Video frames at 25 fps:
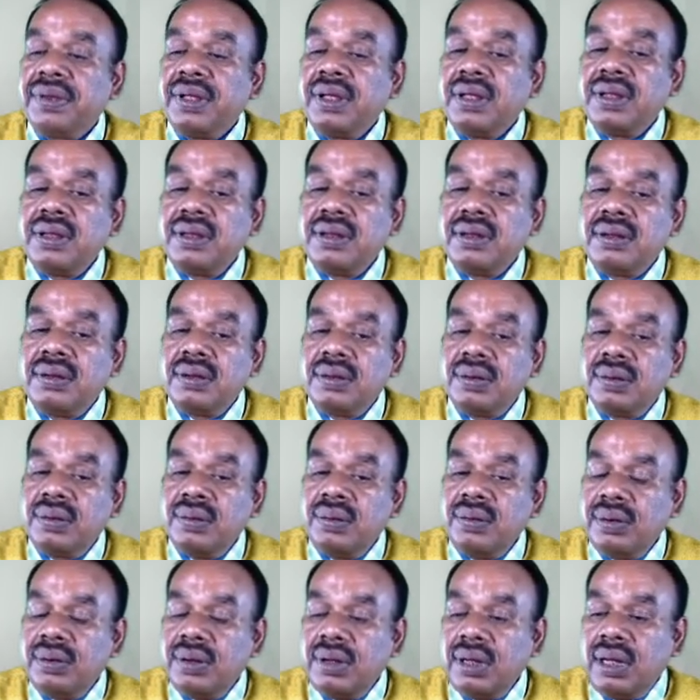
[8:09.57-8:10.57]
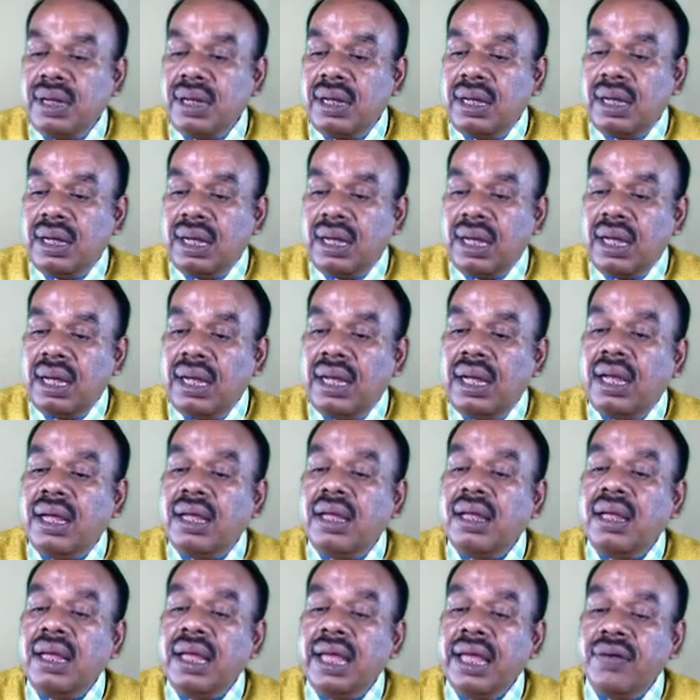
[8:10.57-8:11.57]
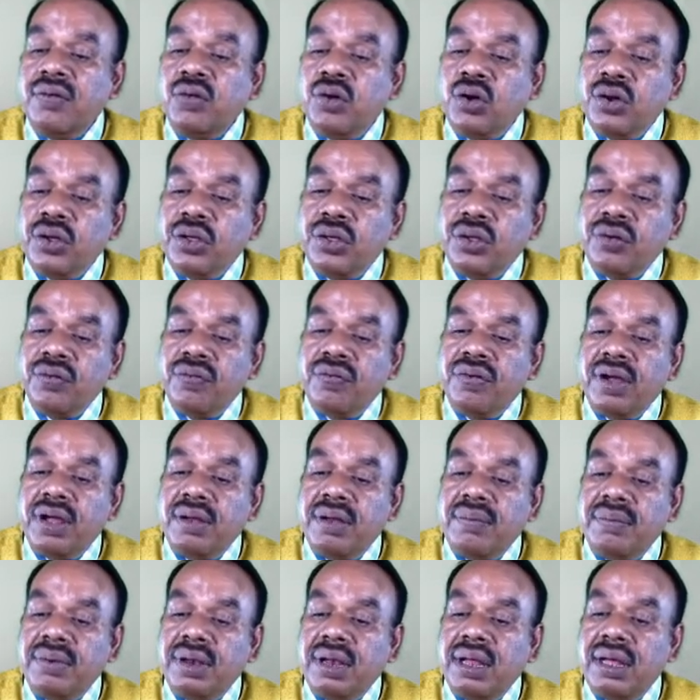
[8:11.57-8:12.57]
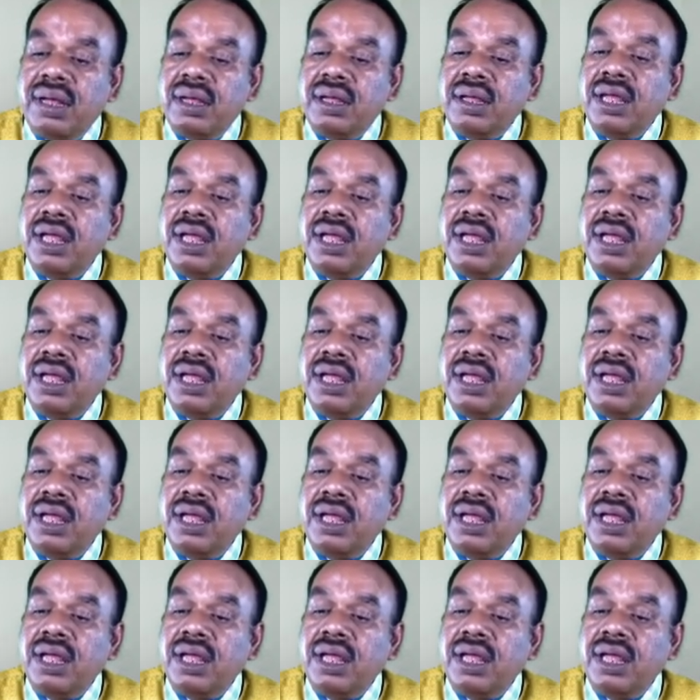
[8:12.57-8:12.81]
So, EVOQ formula,